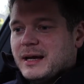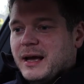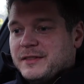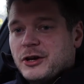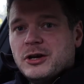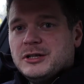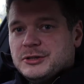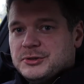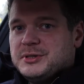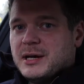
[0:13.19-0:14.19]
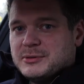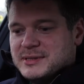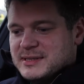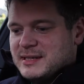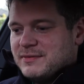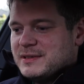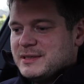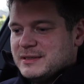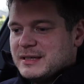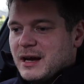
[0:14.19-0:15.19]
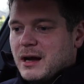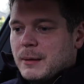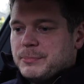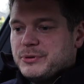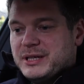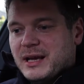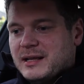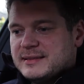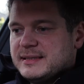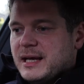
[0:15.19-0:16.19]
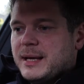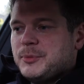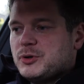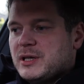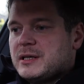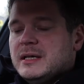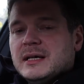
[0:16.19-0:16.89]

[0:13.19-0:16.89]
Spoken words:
an early 2017 car, pre-LCI model,